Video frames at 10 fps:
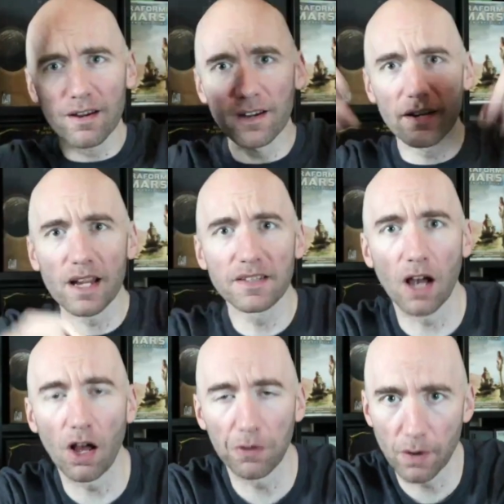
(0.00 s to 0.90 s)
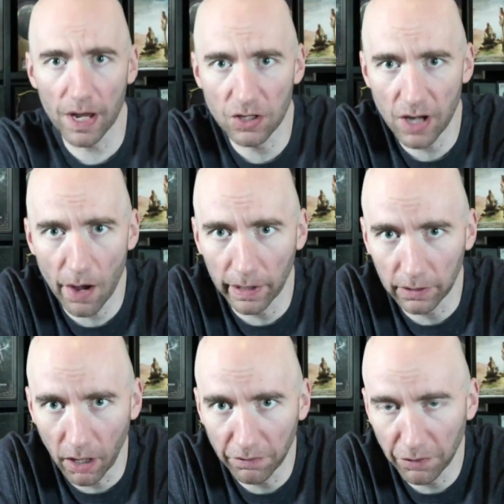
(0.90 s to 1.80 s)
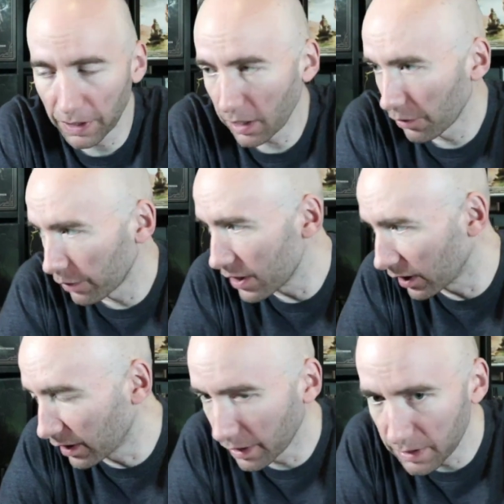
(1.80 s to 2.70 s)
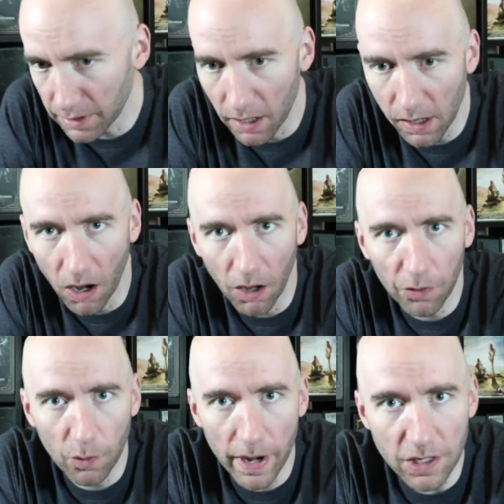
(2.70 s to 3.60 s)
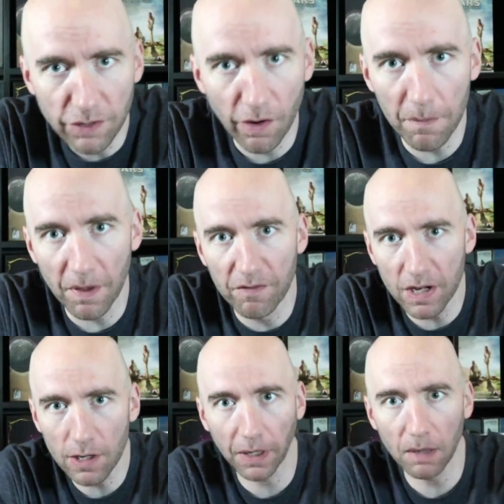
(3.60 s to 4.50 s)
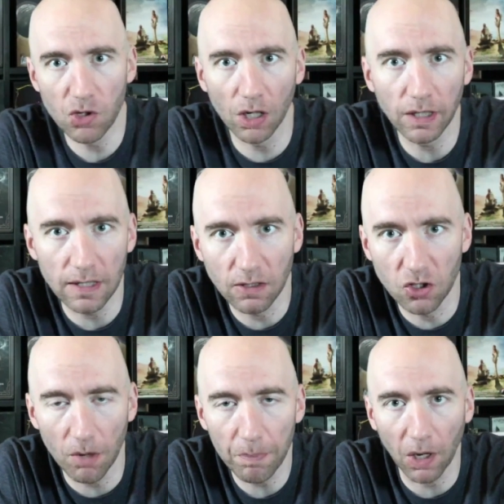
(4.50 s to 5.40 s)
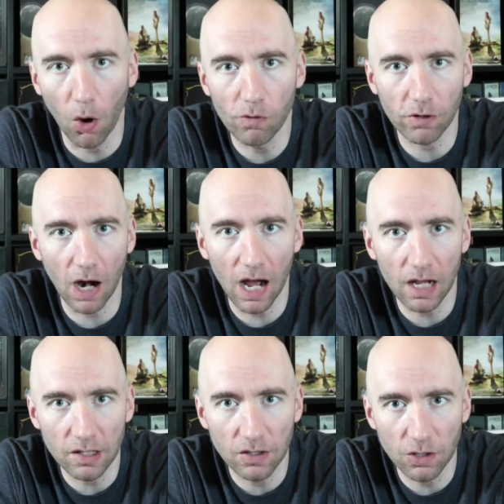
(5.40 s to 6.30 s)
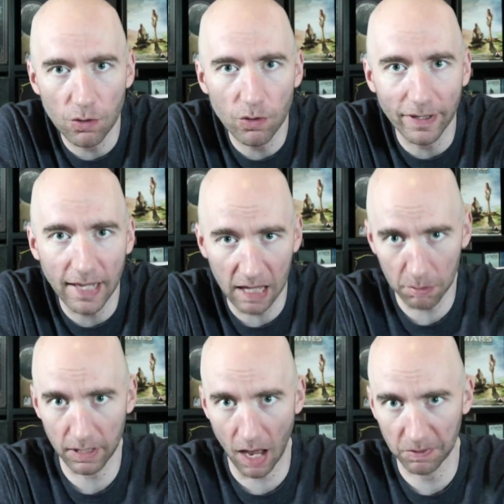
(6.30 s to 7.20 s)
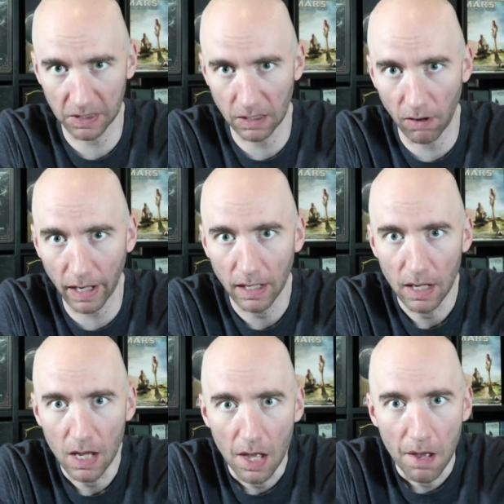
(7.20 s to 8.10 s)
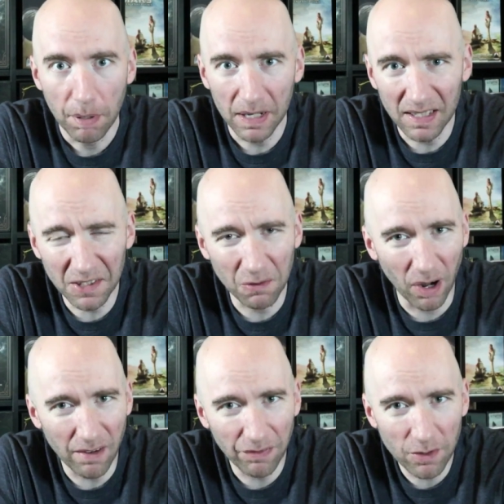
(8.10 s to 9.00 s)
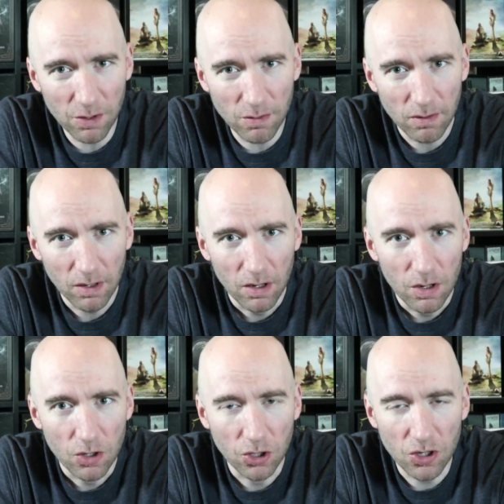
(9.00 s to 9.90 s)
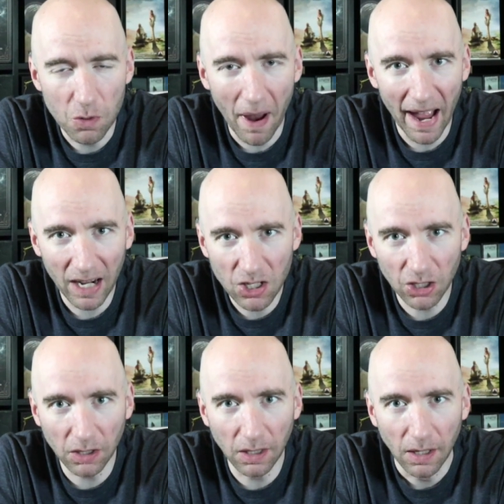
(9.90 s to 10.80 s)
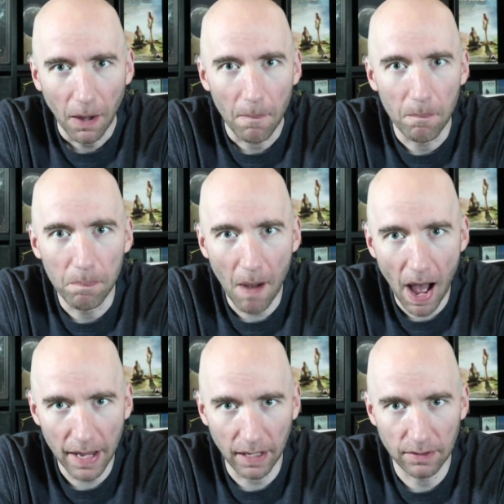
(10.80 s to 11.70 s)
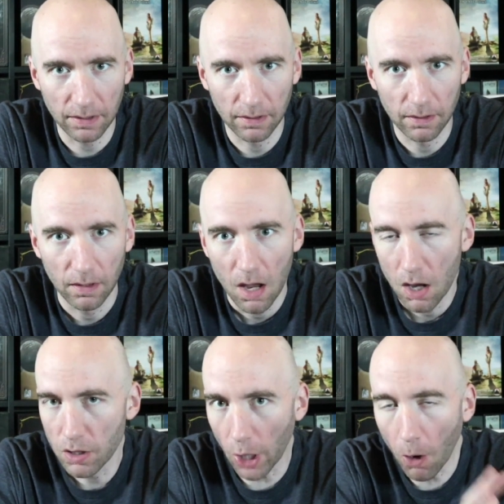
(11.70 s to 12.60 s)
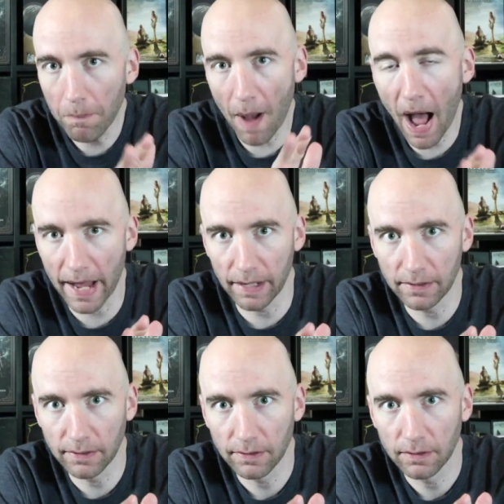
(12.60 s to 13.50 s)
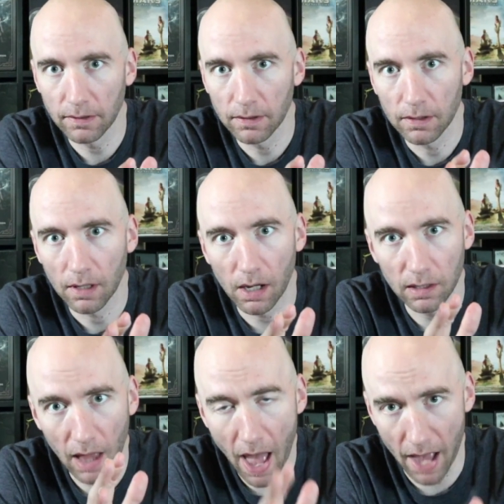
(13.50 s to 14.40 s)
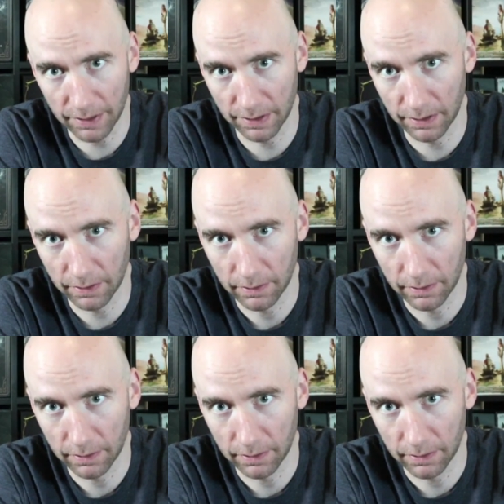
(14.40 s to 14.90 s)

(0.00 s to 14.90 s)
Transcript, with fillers: It's all the rage now on crowdfunding, all the rage on Kickstarter, all the rage from the video game junkies jumping over onto the tabletop scene, right? But is it right for you? Should you actually buy it? Don't buy it unless...